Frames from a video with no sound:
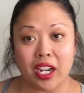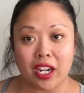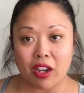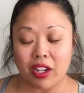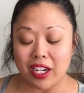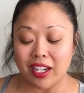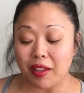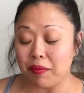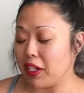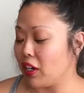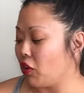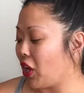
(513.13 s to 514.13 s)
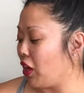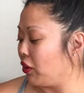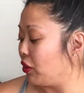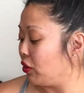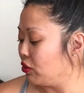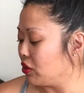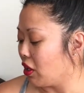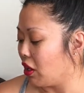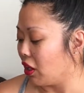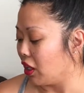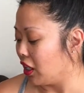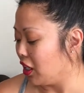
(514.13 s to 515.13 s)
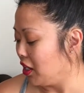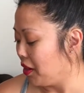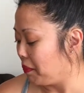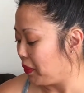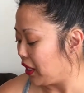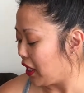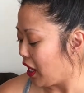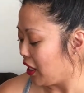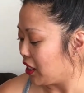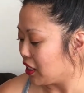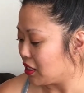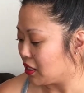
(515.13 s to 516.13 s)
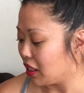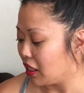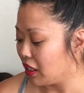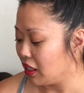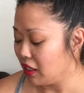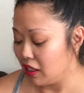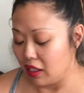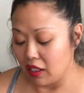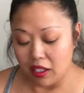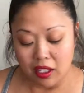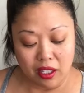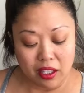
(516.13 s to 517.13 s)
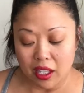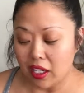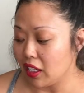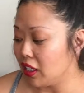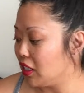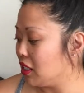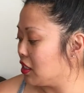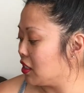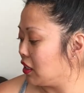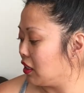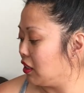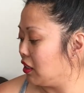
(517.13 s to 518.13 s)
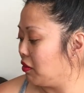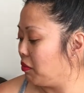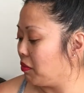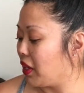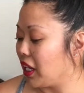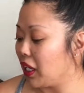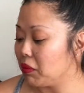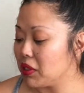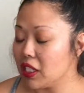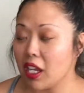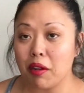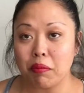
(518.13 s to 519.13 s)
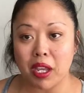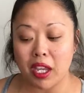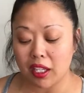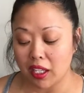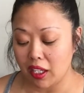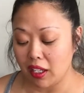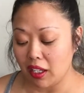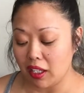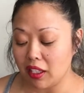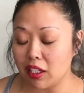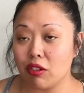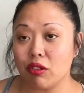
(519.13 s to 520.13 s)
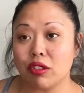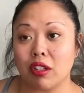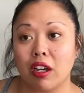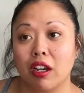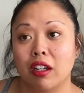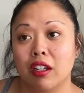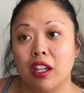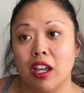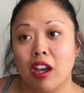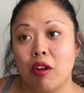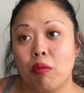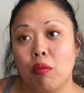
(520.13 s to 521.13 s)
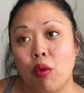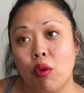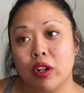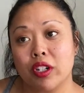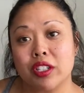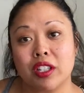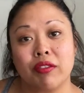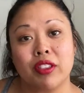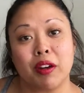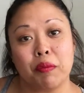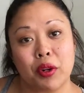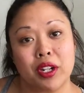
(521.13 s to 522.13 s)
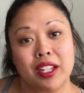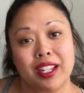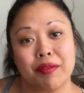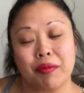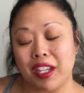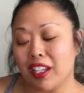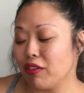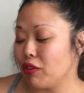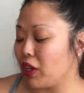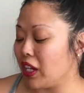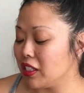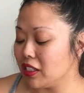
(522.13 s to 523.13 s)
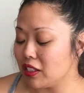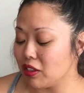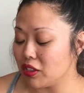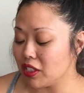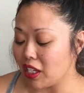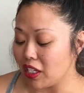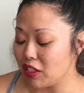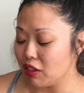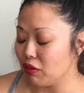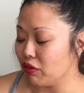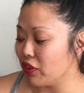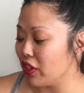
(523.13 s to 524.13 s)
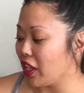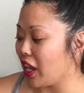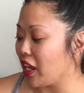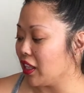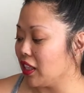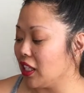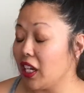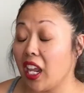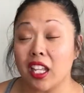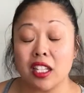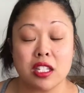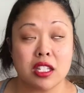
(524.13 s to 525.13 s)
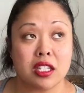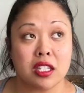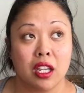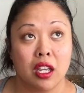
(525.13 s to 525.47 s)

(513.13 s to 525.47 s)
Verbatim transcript: it out and let me know how those are. But yeah, that's uh, that is uh, my Ipsy unbagging and then you saw more stuff that I'm putting in my giveaways so stay tuned for that. It ends